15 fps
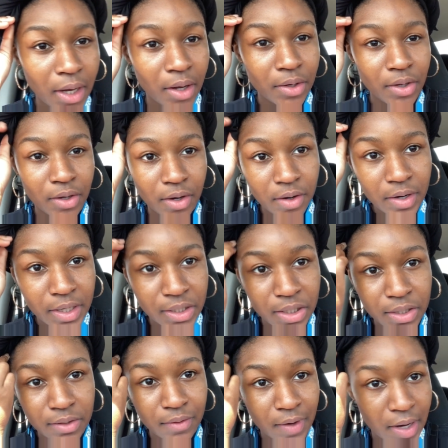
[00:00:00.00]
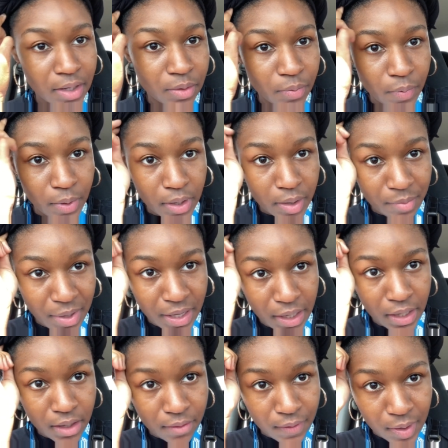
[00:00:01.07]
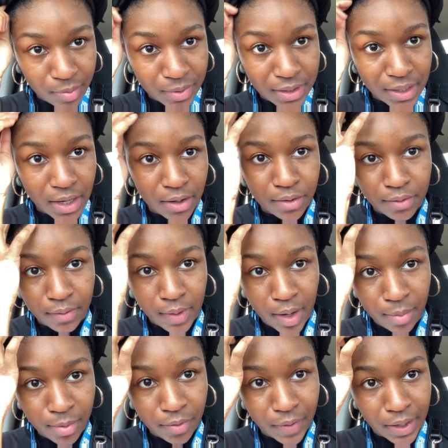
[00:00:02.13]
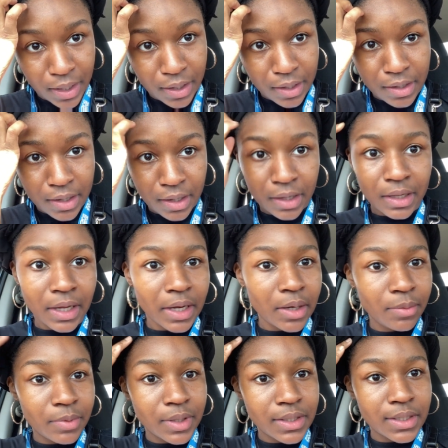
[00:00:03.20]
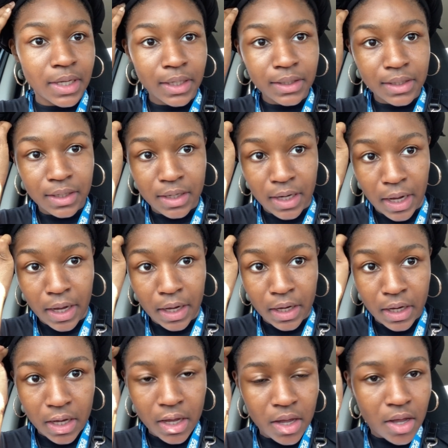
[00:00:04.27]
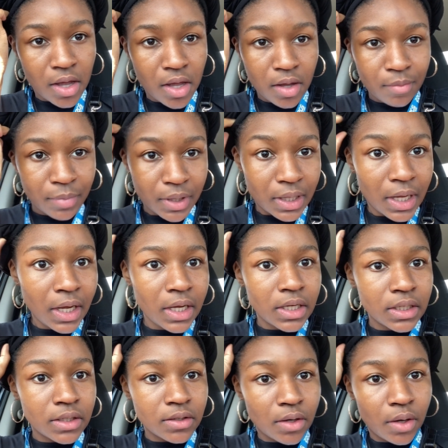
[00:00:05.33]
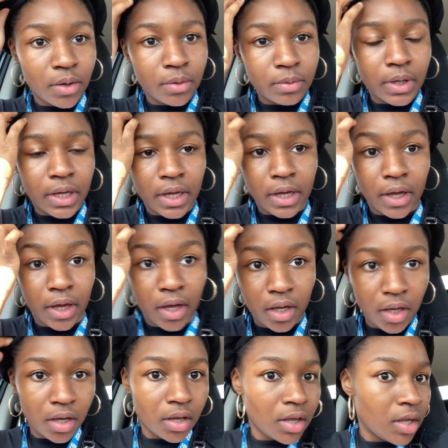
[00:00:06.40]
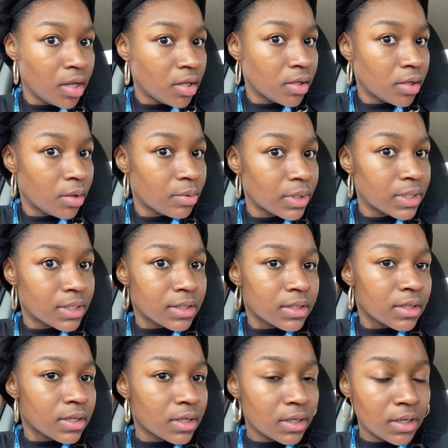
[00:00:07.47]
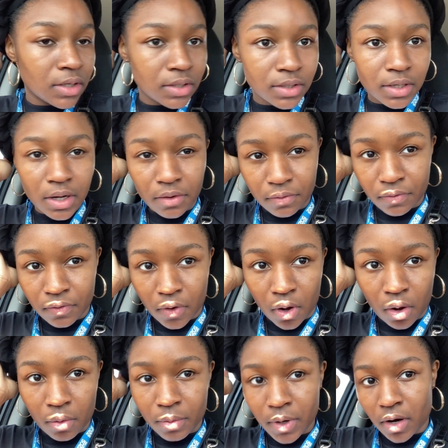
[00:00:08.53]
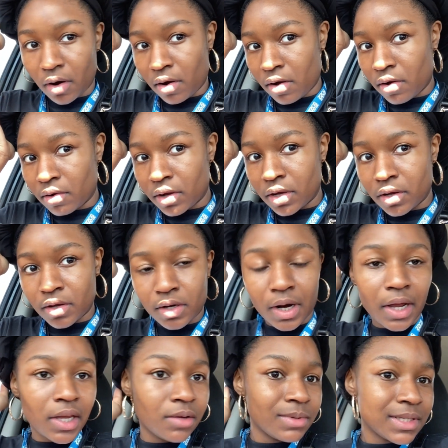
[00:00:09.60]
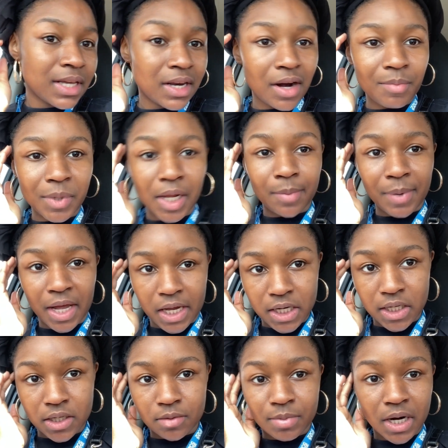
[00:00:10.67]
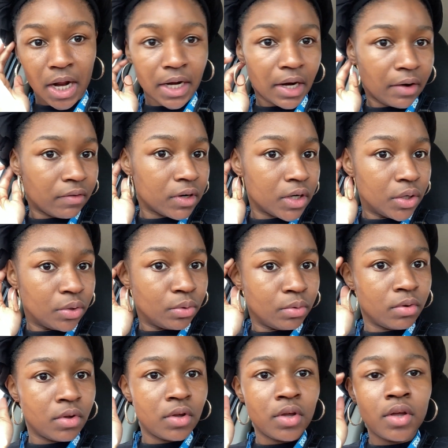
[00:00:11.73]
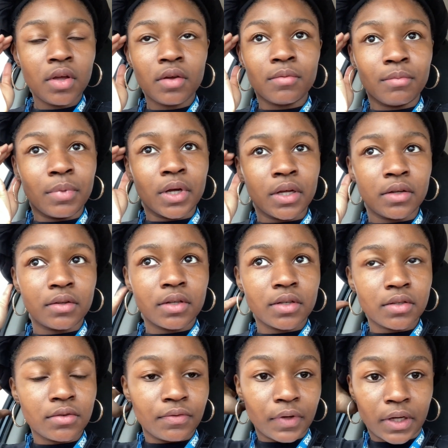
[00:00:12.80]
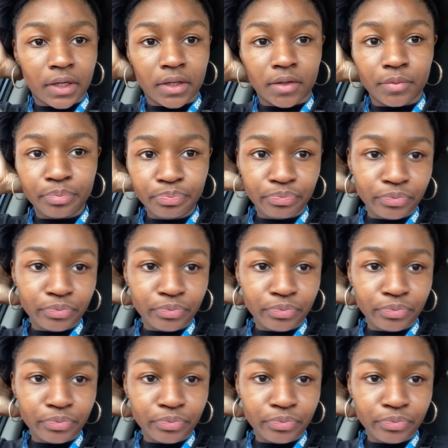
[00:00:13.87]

y'all, your girl has just arrived to work. My head wrap is not cooperating today like it was yesterday, but that is okay. Long as it does not fall, we are all good. I keep saying I'm gonna lay my edges, but I never do, but it's fine.